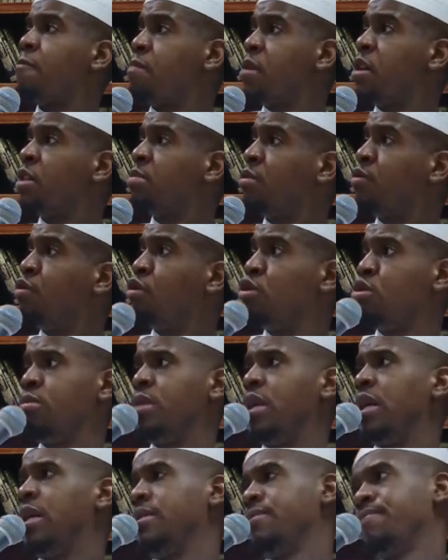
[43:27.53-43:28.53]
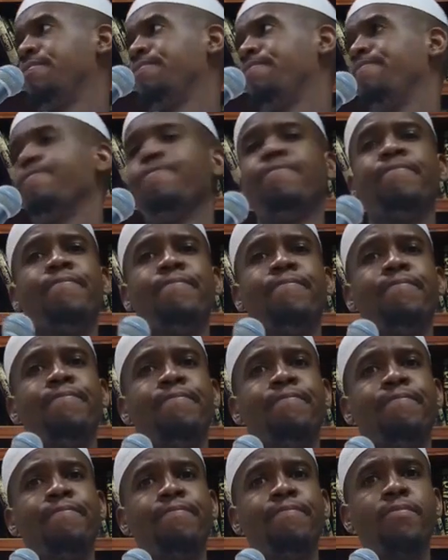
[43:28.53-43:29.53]
of prayers before Jum'ah?
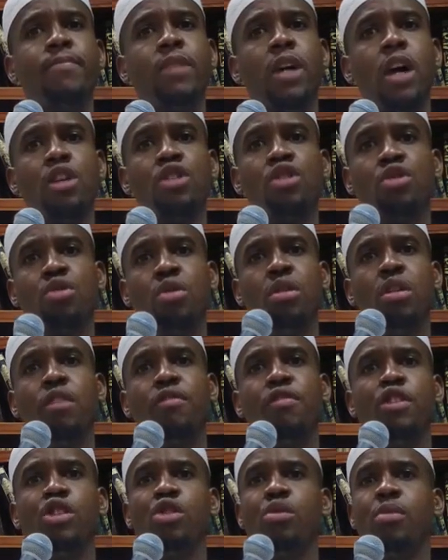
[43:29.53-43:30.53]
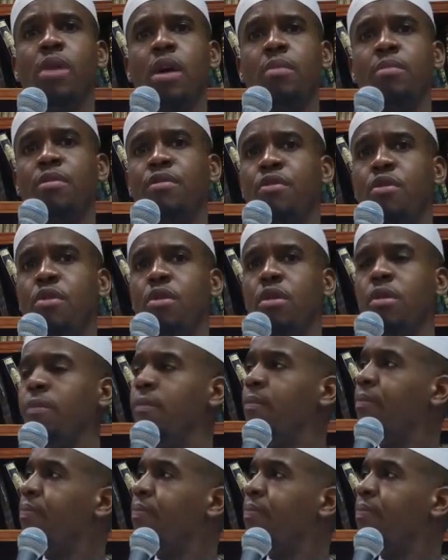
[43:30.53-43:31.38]
A sunnah for Jum'ah before.